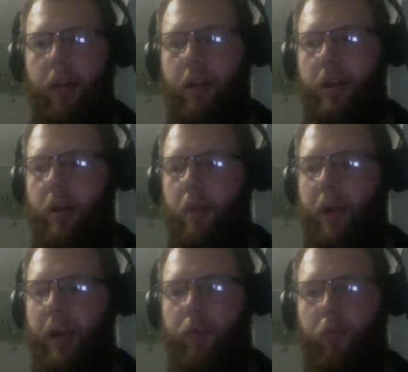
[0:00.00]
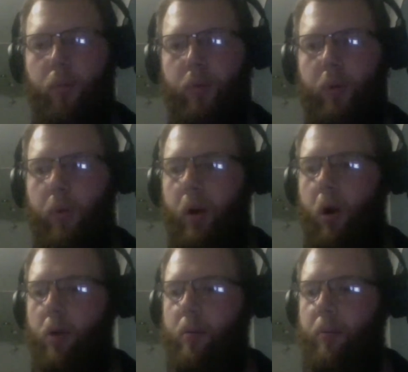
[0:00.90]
other platforms we work on.